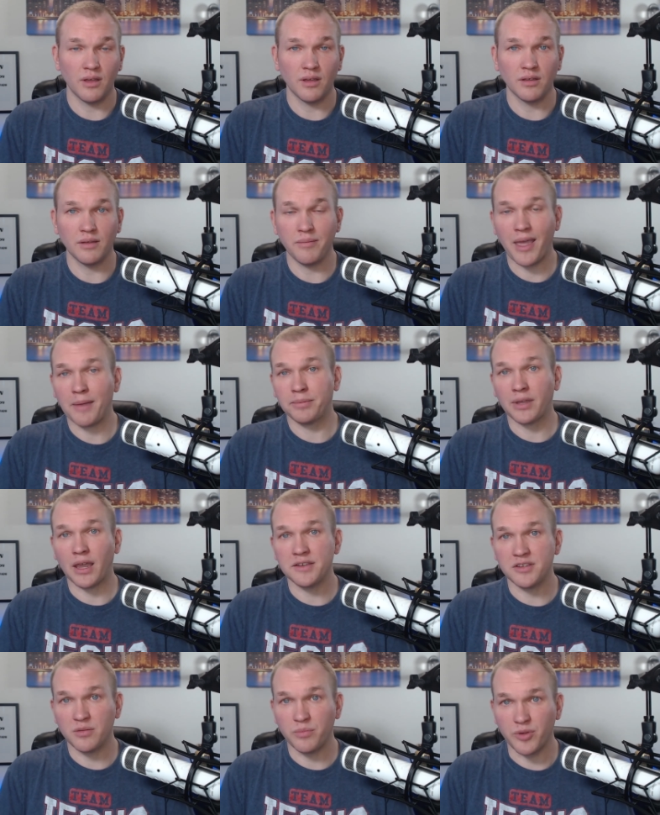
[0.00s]

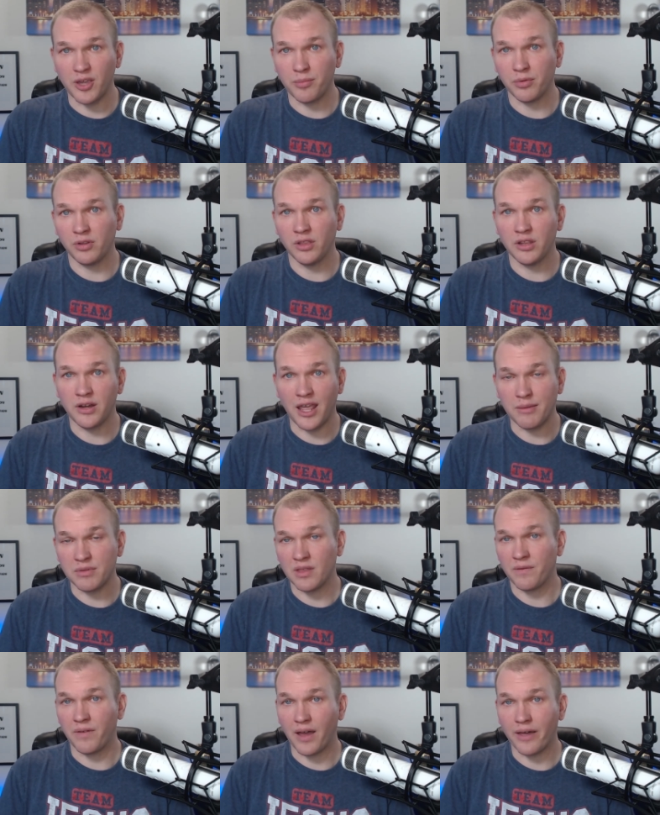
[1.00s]
baptizing people in the name of
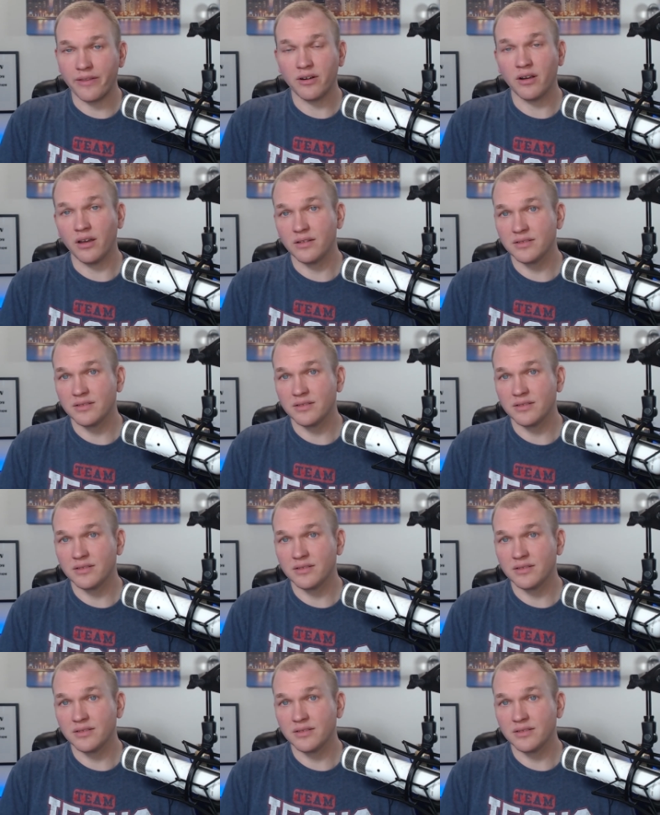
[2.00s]
the Father,